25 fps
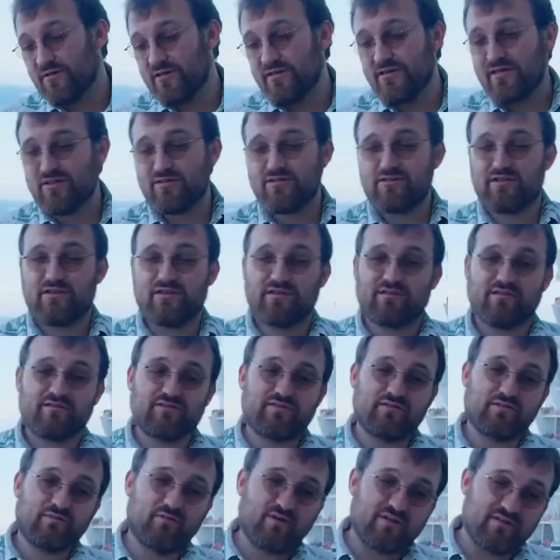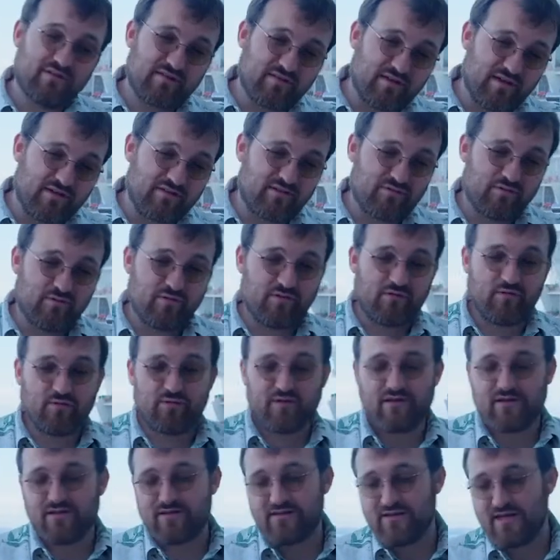religion? Is there one sexual
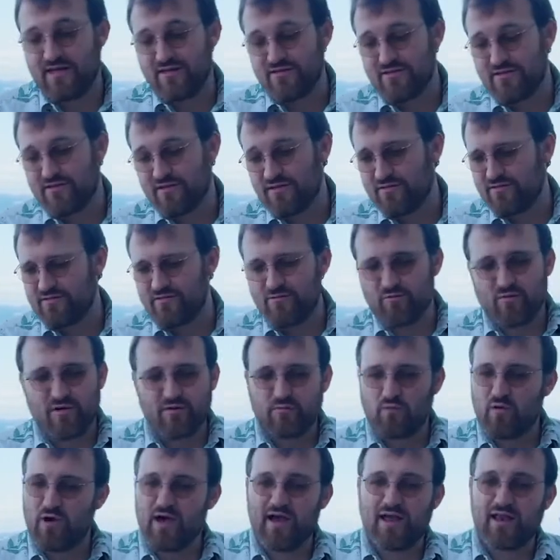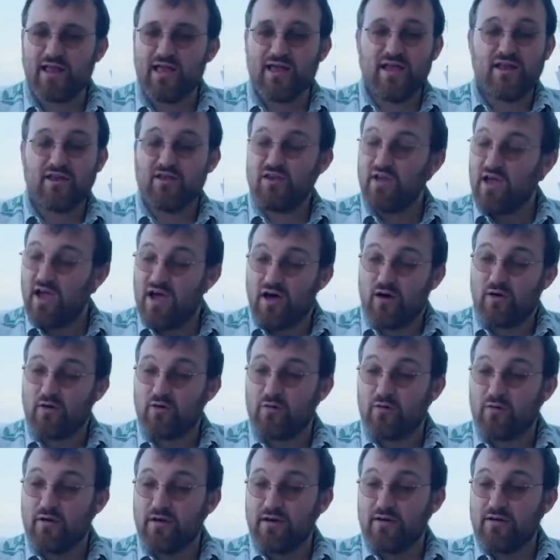orientation? Is there one what?
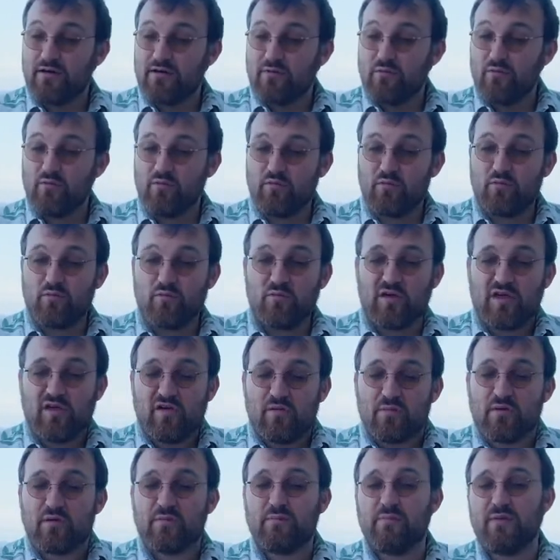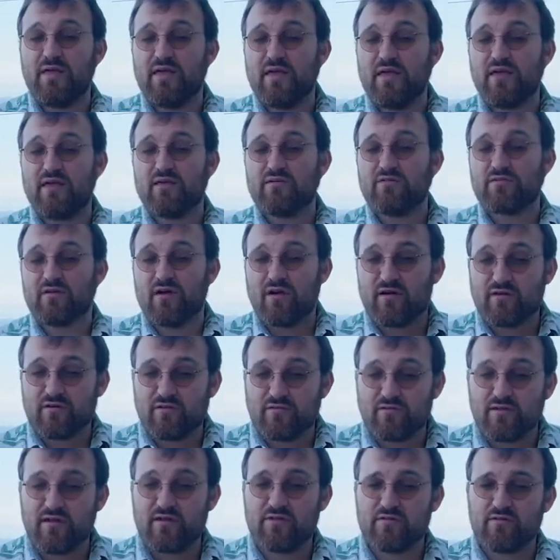No. human beings are
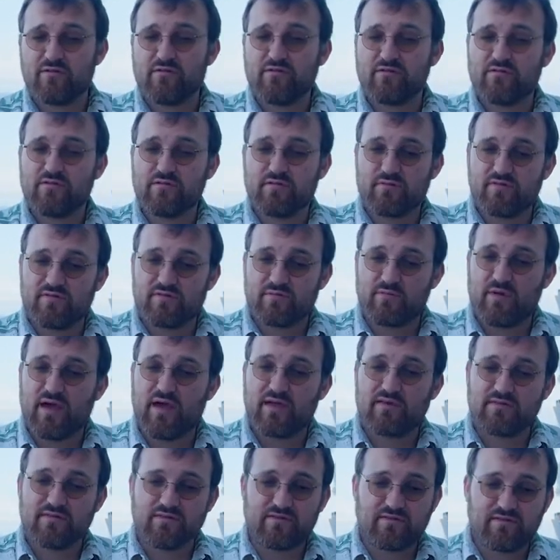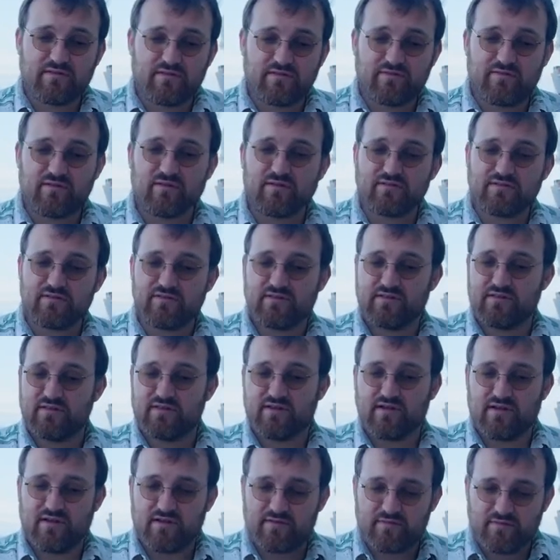creatures of spice and
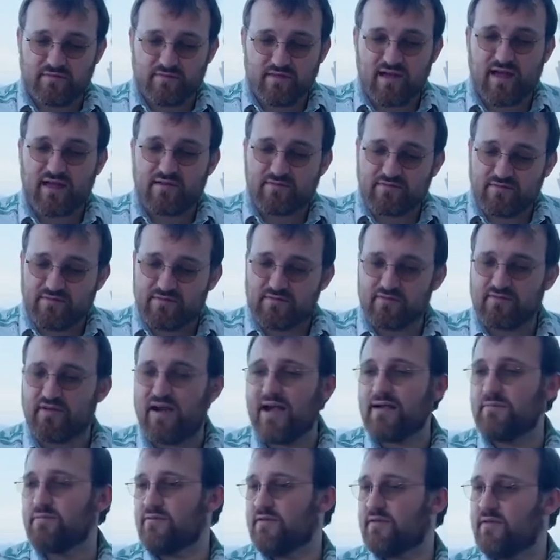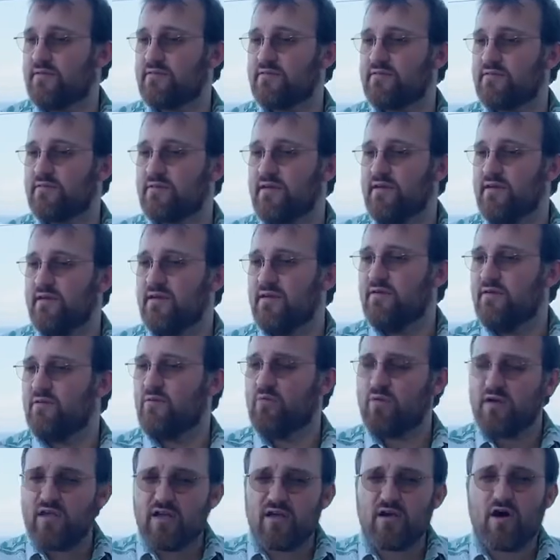diversity, of life and vibrance
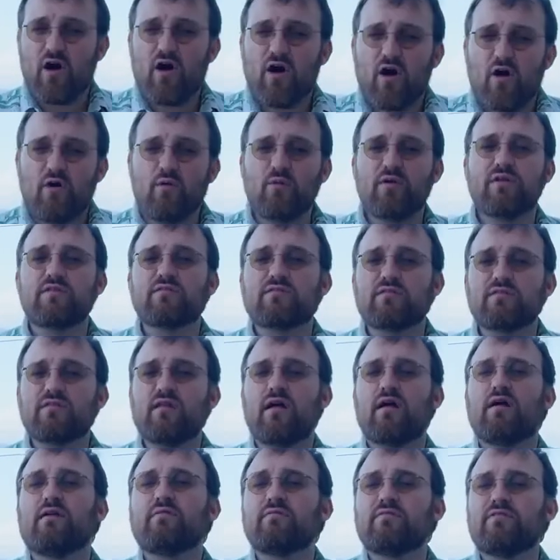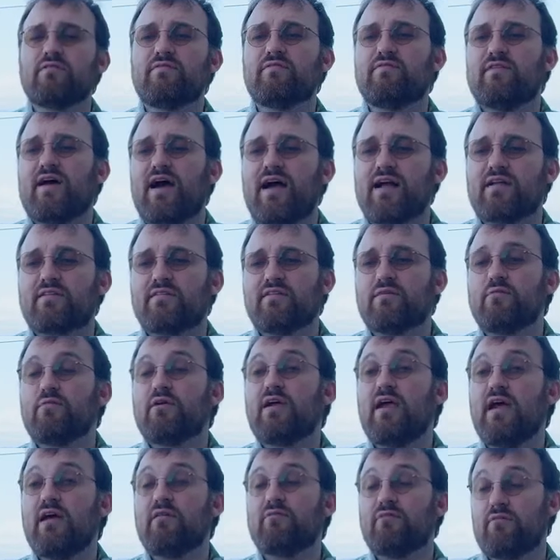we always love the fact that
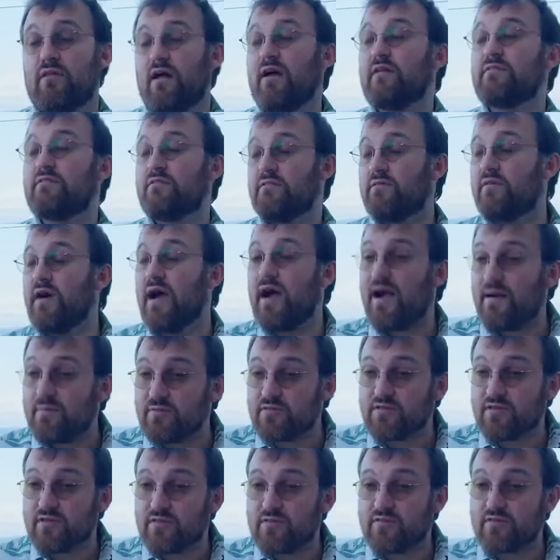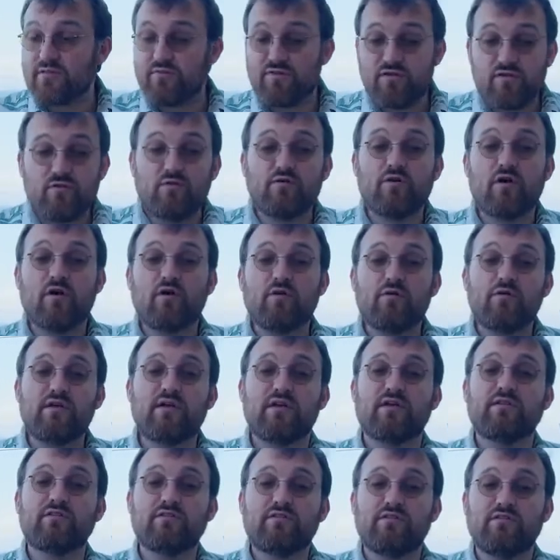we have lots of options. If you go
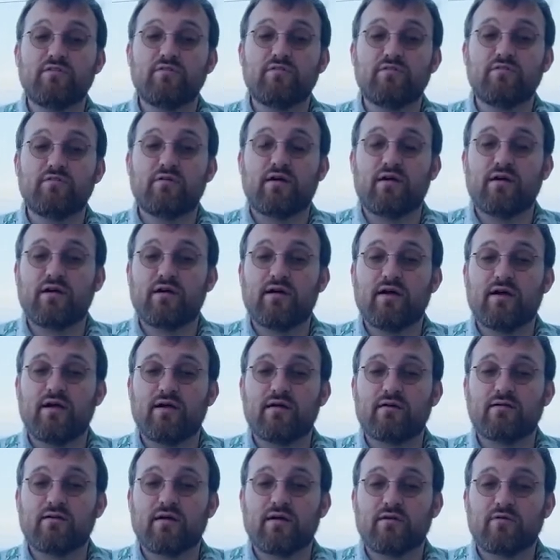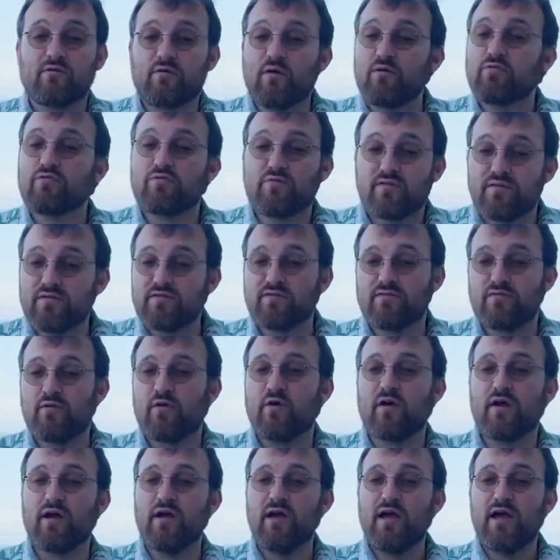into a, a, grocery
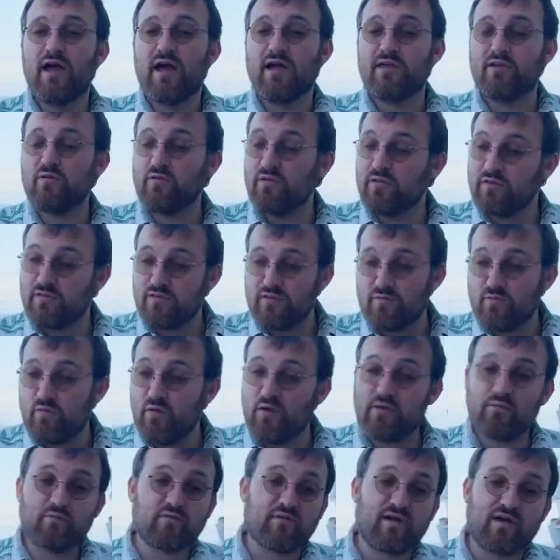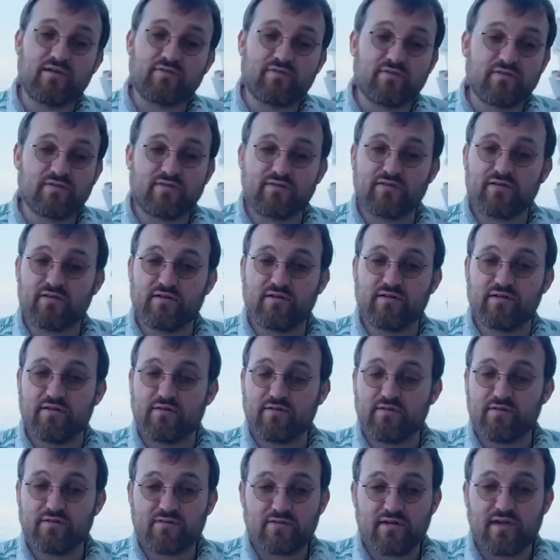store and you only see one breakfast cereal,
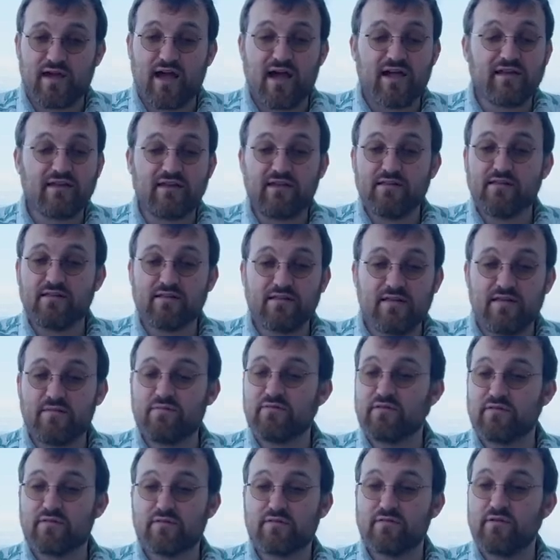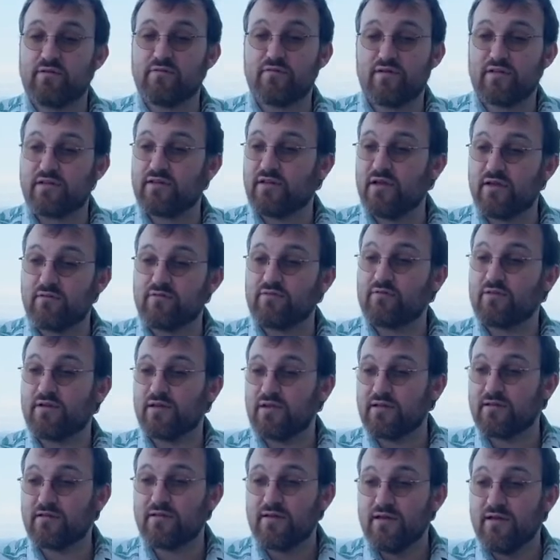you say, I need to leave this Soviet
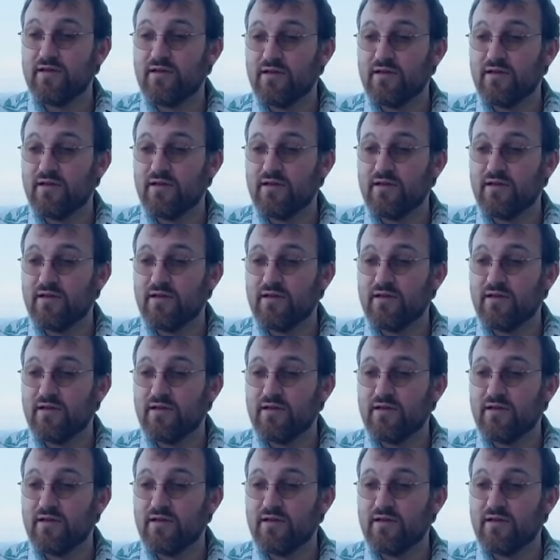country and